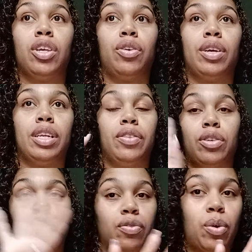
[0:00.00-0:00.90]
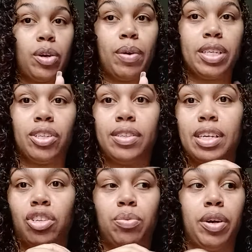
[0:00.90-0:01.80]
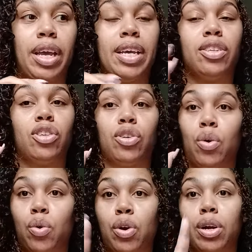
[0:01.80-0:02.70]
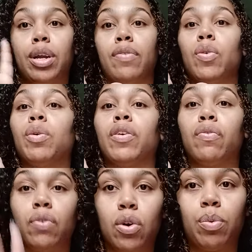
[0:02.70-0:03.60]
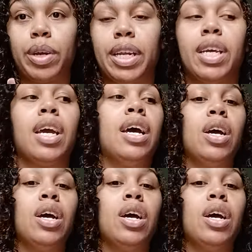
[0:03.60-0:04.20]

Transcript: You can either do four questions that you want answered, or if you want a full reading,